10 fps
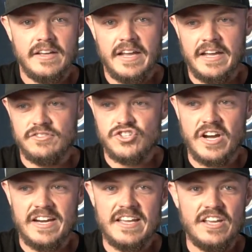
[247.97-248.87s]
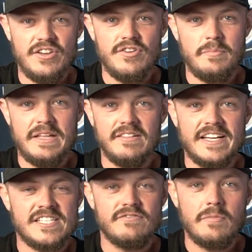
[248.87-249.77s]
and trying to get you to be
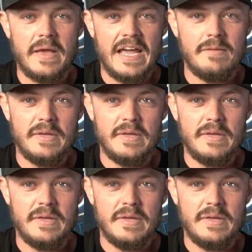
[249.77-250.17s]
less of a man